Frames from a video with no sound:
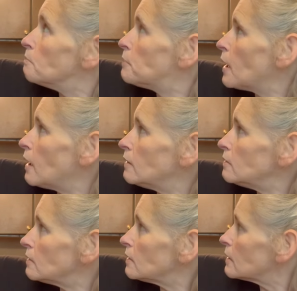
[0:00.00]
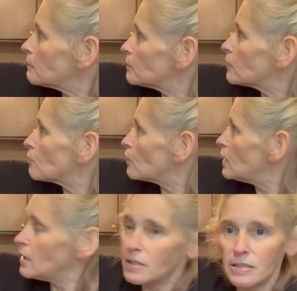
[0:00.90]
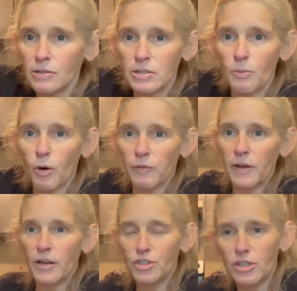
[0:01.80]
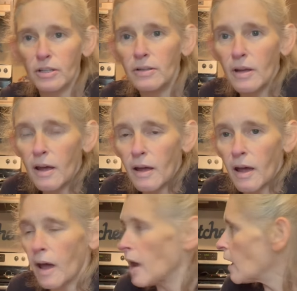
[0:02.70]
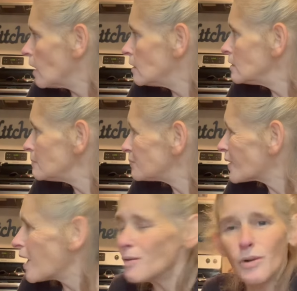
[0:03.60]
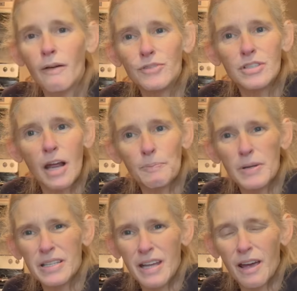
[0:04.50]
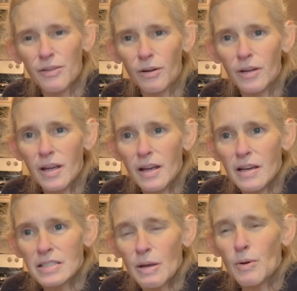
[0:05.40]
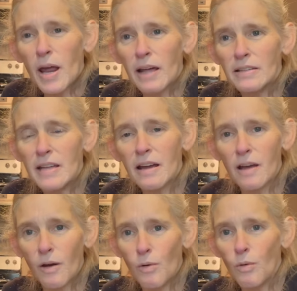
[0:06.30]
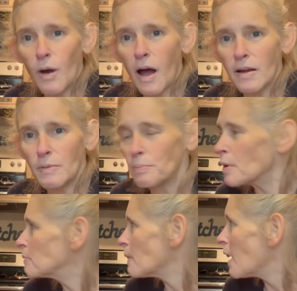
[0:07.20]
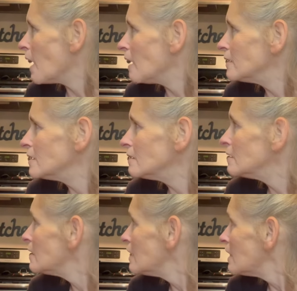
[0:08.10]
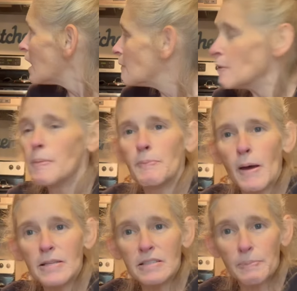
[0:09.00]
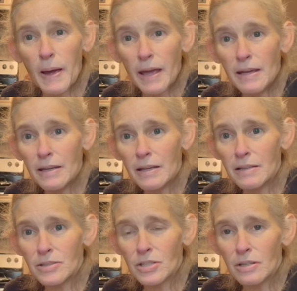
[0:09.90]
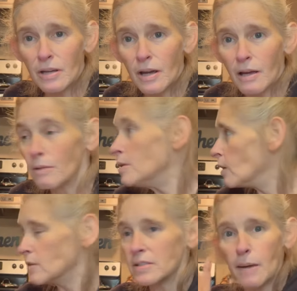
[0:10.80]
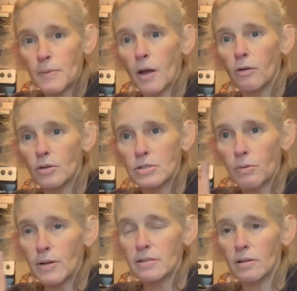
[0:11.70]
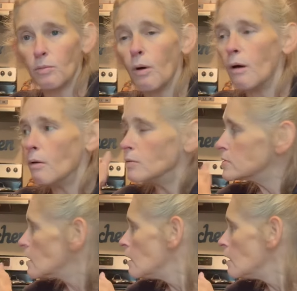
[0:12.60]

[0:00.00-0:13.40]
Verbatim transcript: but we need to do some more finishing. And I don't know, I've just got to put together and see what kind of deco I could put behind it. It would be best to paint it you know, the same color as the rest of the walls,